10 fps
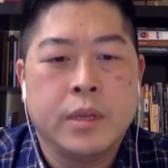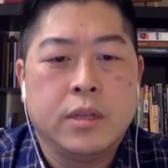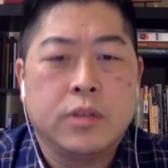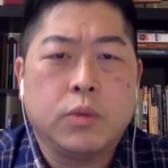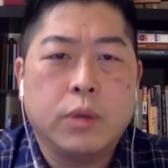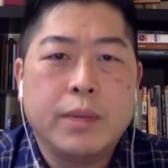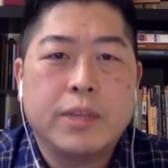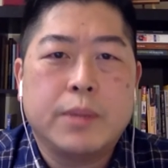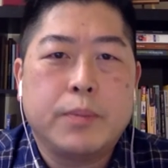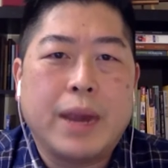So, what
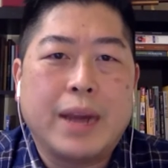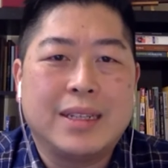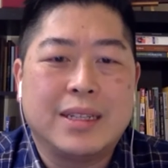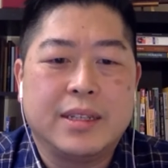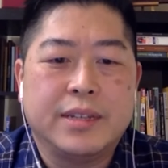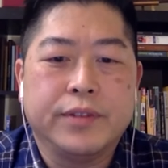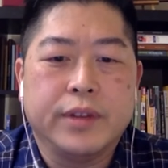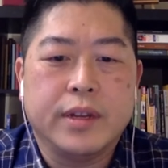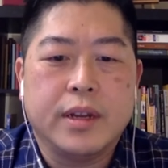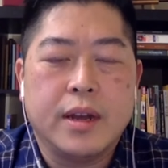makes my practice
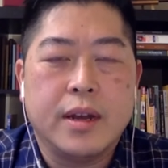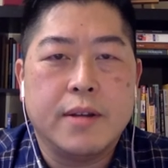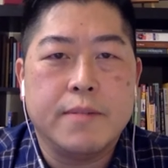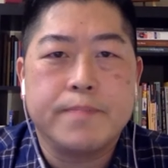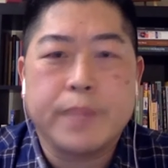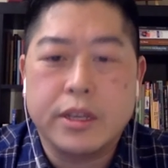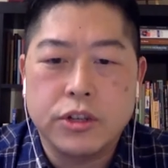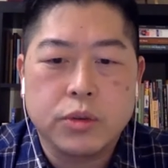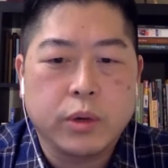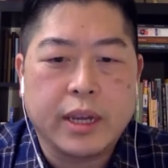different? Um, I
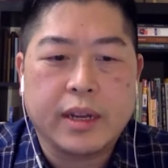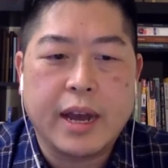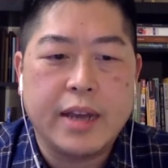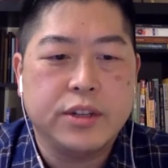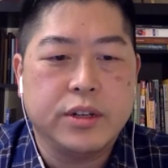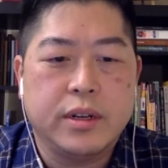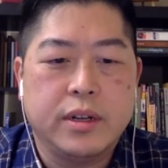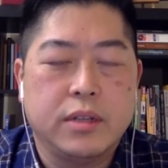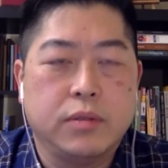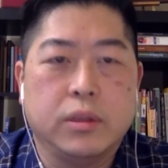used to work at Kaiser, and
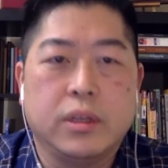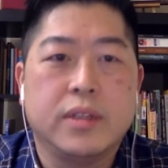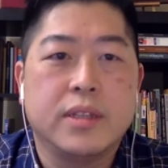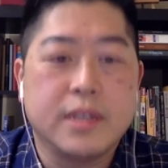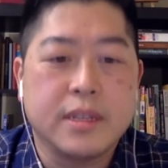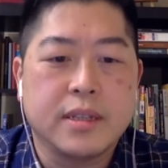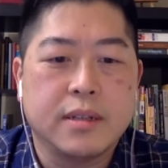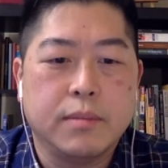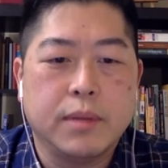it's a really good system.